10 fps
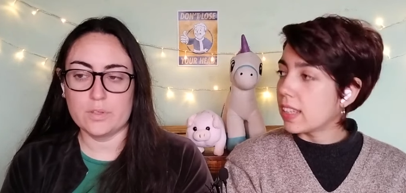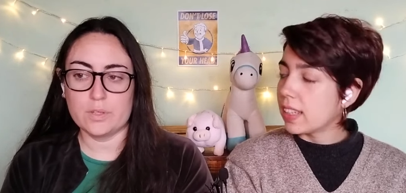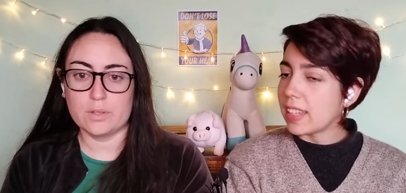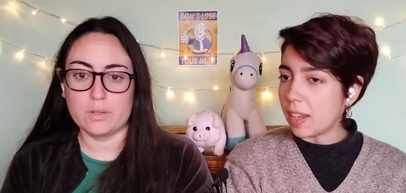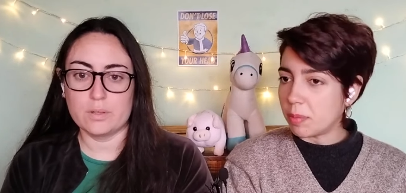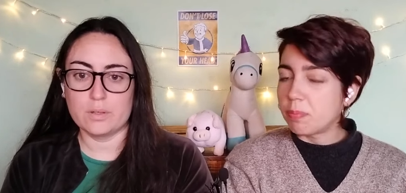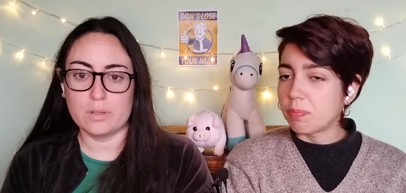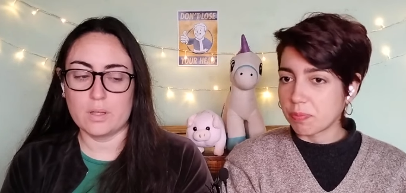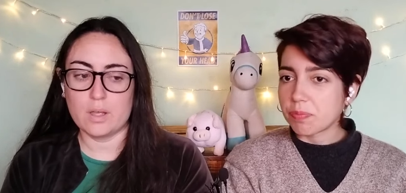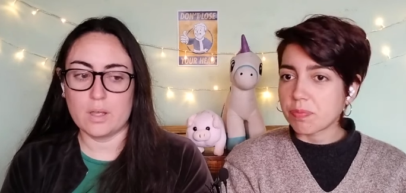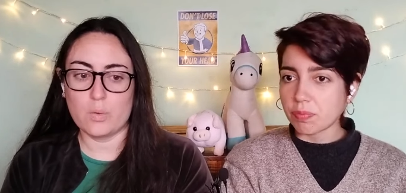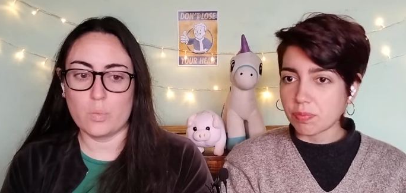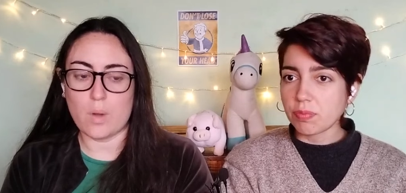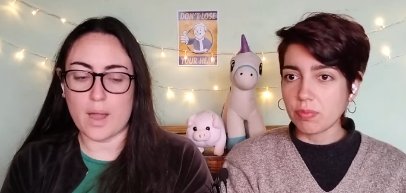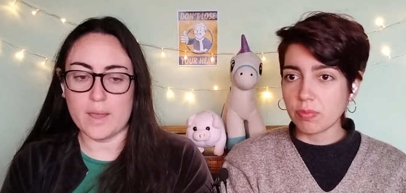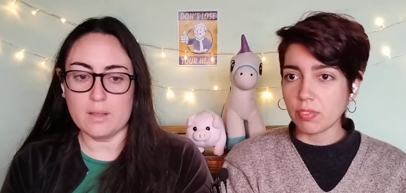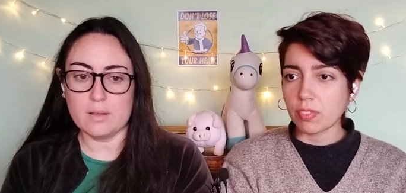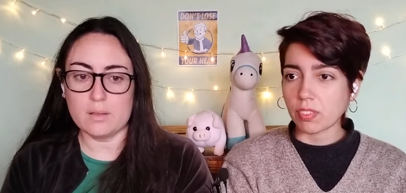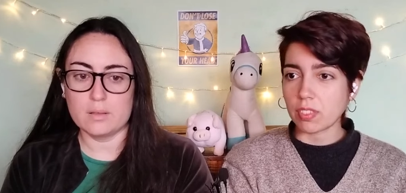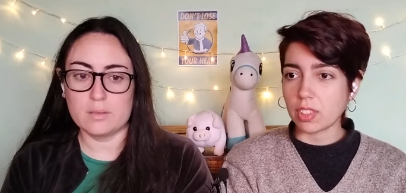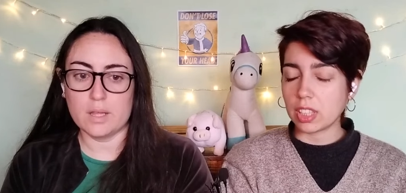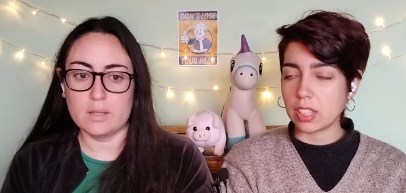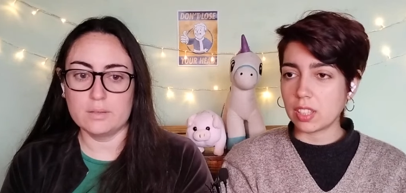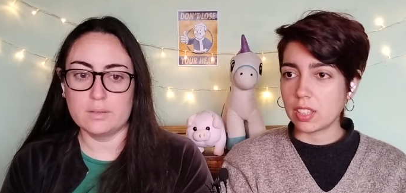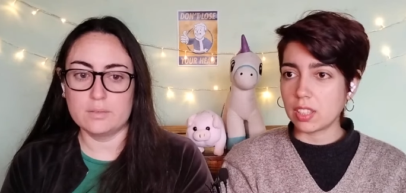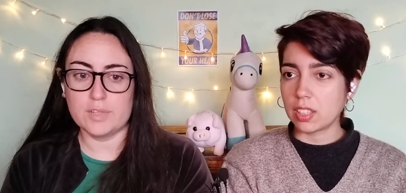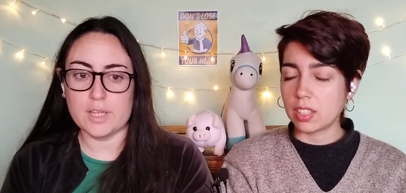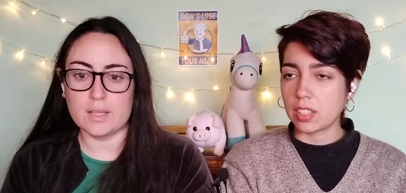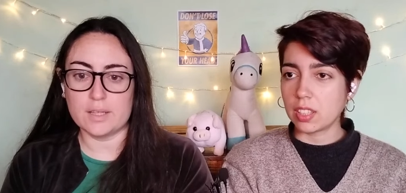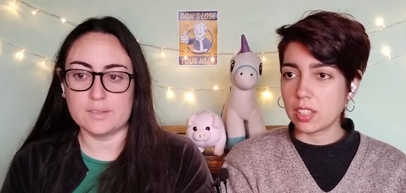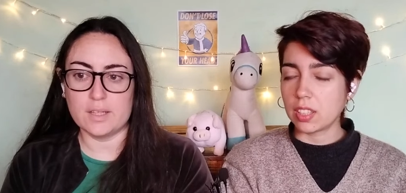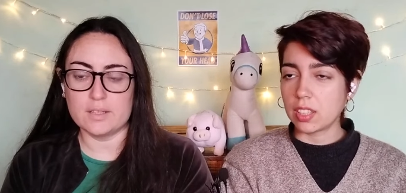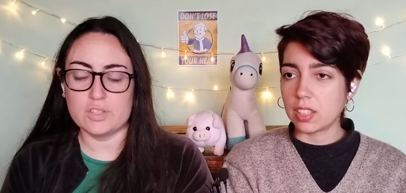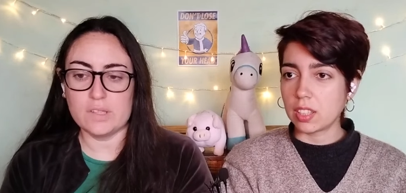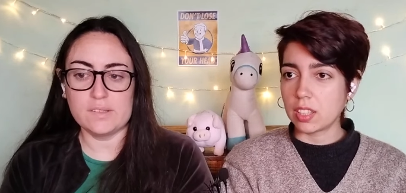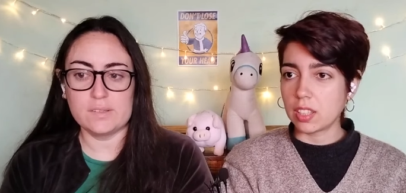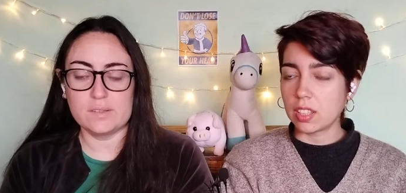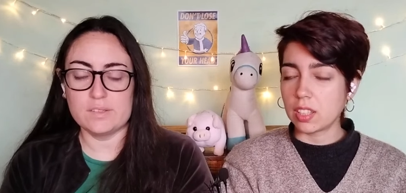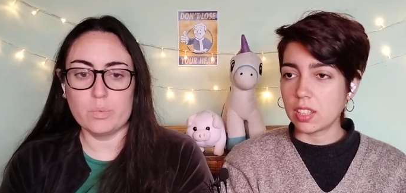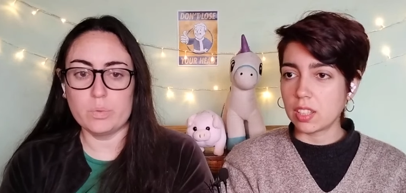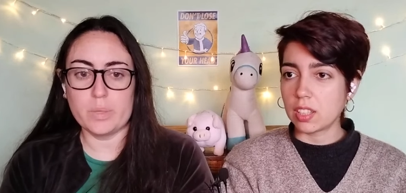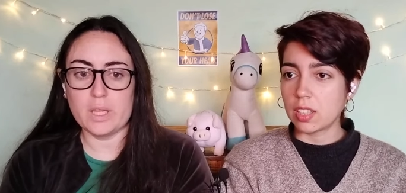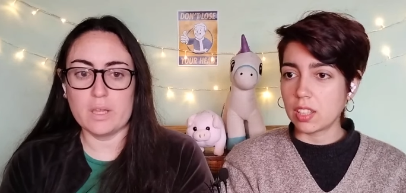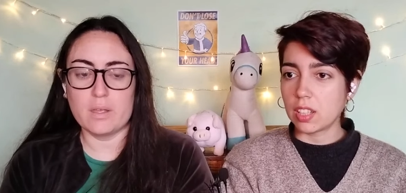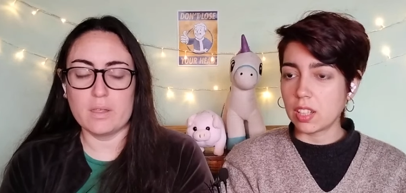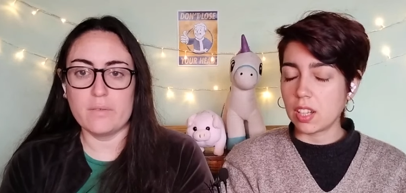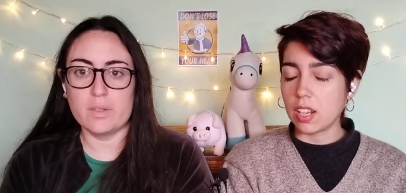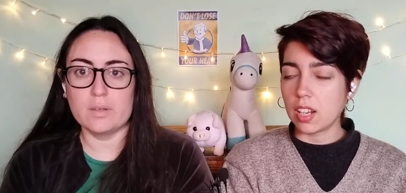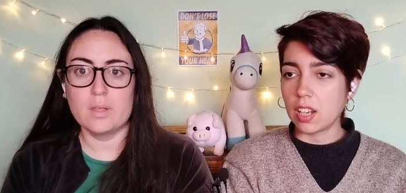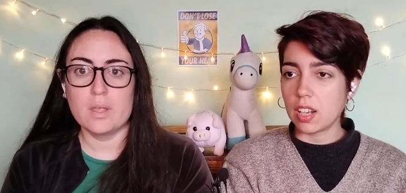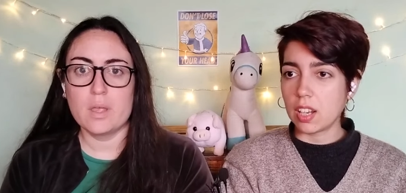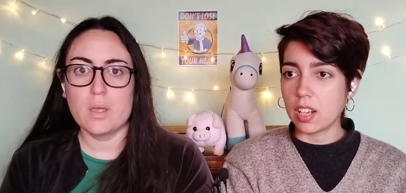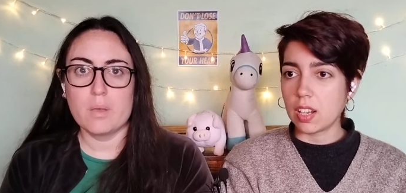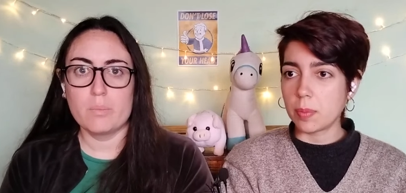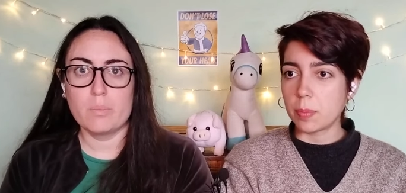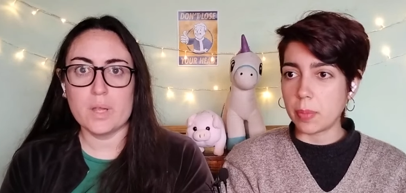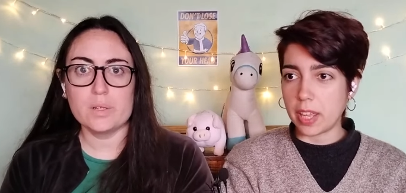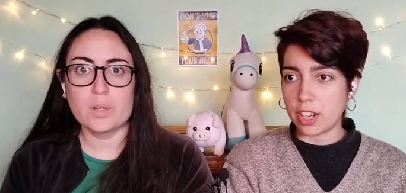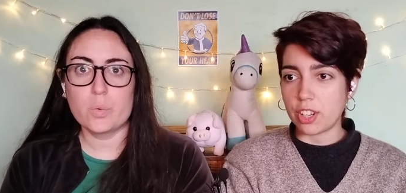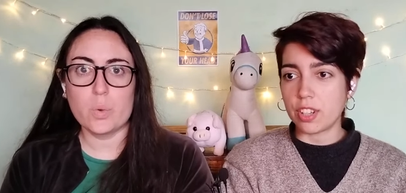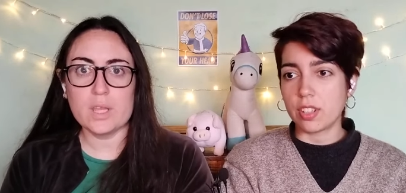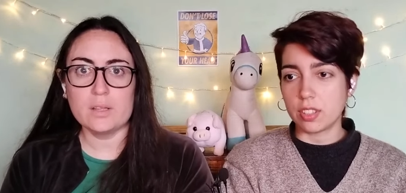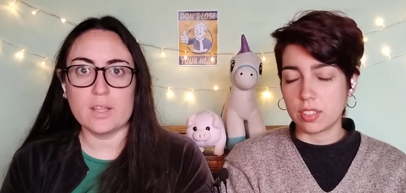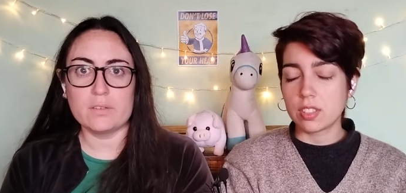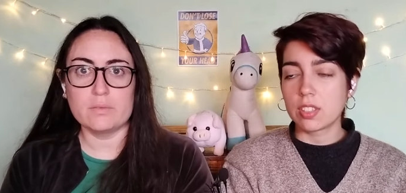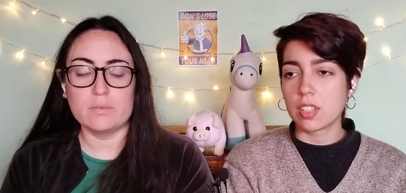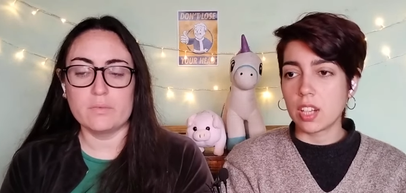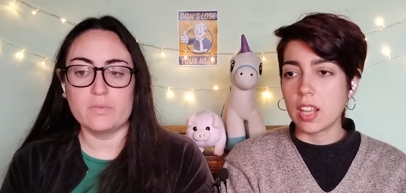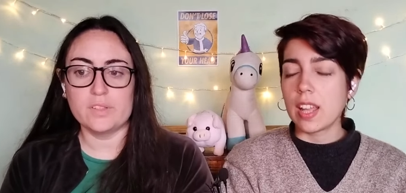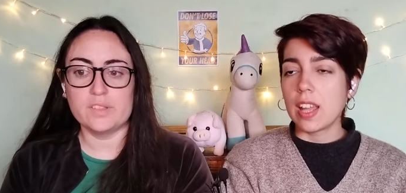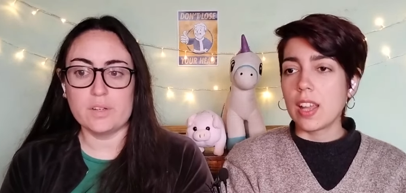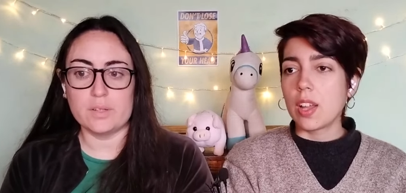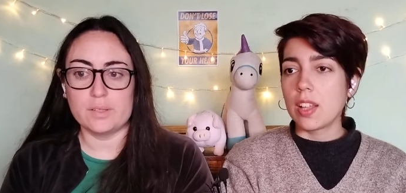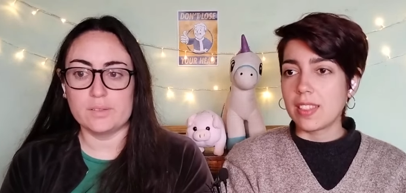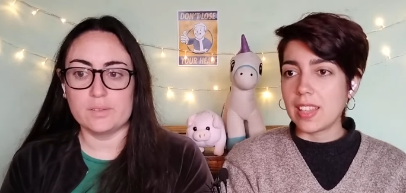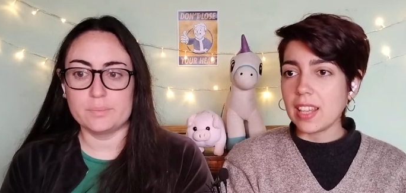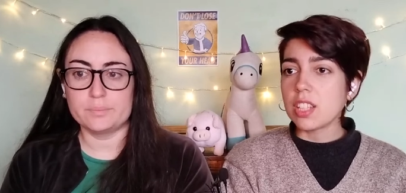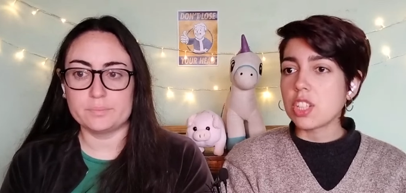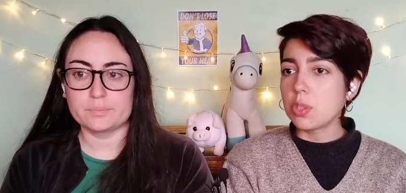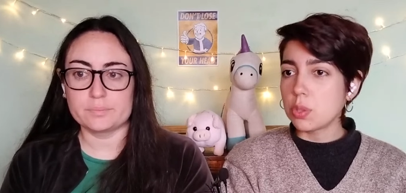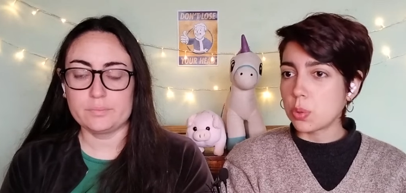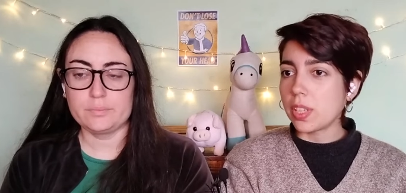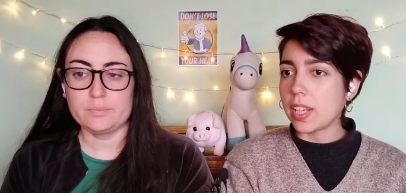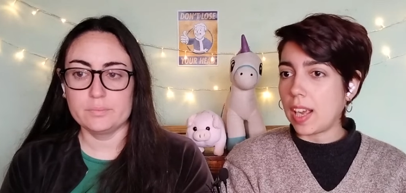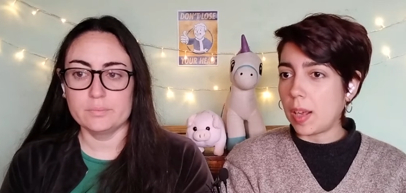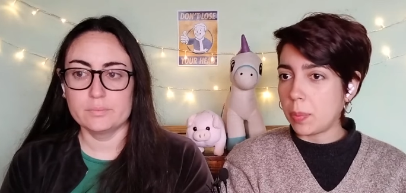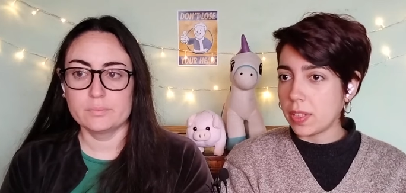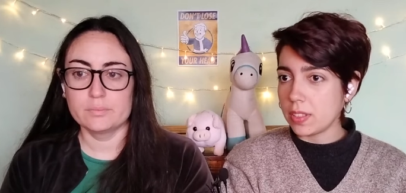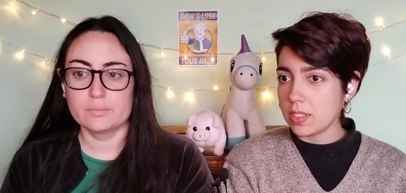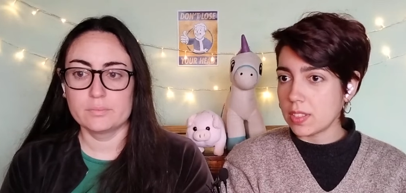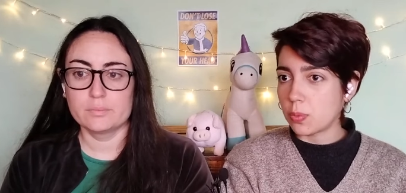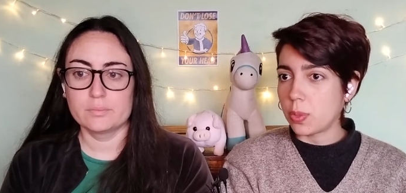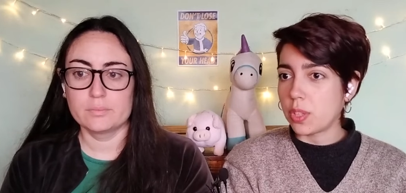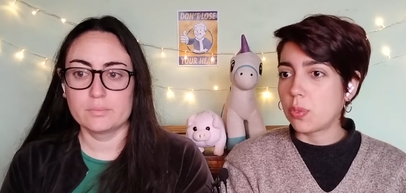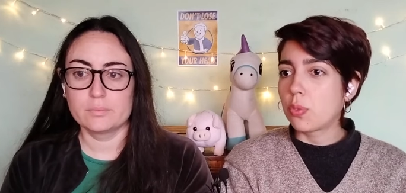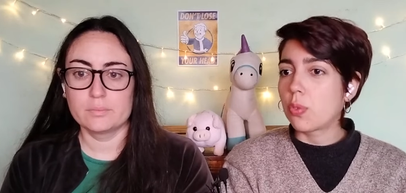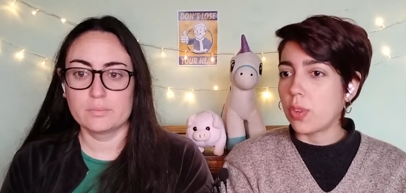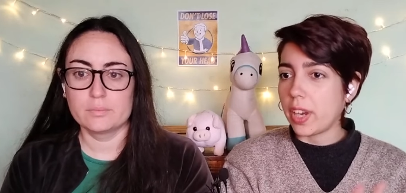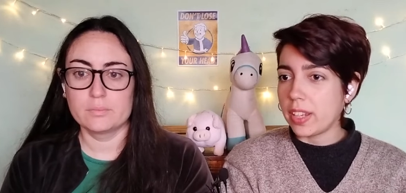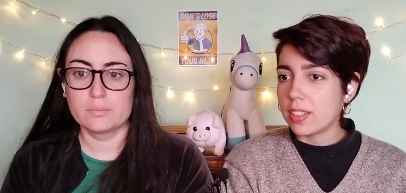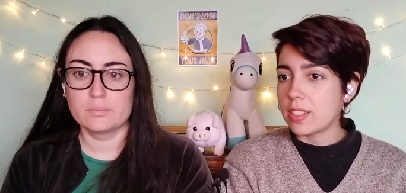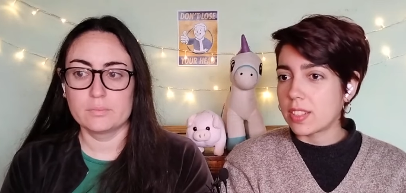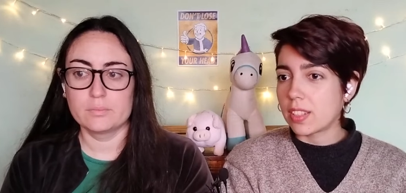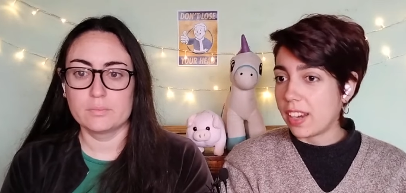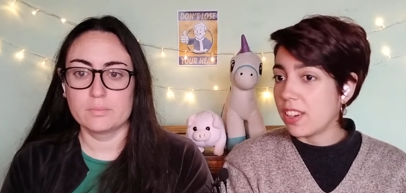Speaker 1: after yeah. a while they'll realize that she's she would be even
Speaker 2: better, better queen than Viserys. That usually happens with great